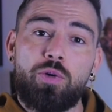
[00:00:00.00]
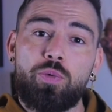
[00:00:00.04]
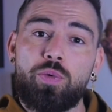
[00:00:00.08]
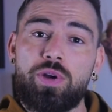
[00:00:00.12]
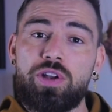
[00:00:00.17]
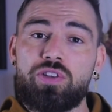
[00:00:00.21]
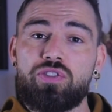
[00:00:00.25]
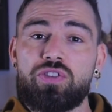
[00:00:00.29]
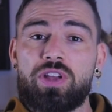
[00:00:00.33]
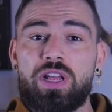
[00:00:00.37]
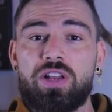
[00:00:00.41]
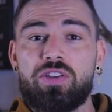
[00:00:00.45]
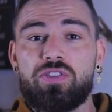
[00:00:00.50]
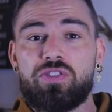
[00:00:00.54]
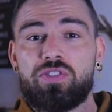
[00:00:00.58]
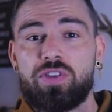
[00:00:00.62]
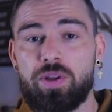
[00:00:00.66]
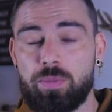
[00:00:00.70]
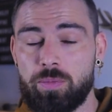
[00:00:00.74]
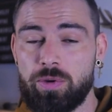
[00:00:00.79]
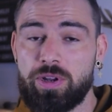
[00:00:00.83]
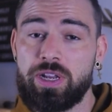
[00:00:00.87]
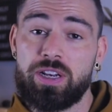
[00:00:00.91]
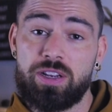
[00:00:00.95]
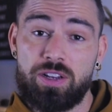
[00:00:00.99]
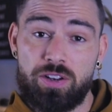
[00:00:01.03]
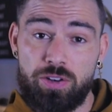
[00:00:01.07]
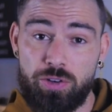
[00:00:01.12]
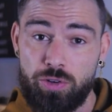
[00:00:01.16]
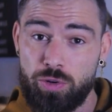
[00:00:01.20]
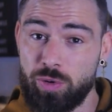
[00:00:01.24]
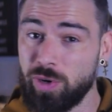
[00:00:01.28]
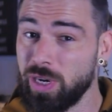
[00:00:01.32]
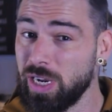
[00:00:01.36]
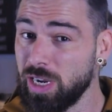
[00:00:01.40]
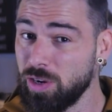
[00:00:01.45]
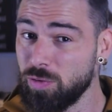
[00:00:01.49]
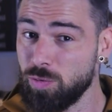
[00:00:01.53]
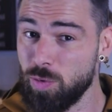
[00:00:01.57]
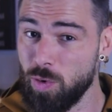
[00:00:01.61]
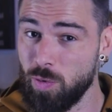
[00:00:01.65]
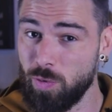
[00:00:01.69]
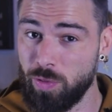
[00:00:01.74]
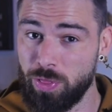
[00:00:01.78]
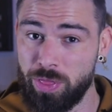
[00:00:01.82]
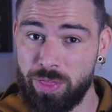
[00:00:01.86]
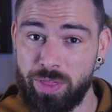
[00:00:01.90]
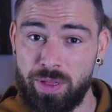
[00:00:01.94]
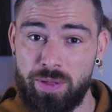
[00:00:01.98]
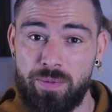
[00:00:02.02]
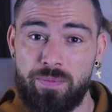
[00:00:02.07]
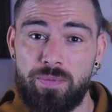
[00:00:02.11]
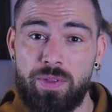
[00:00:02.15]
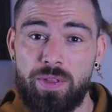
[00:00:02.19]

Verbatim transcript: which can stimulate new hair growth.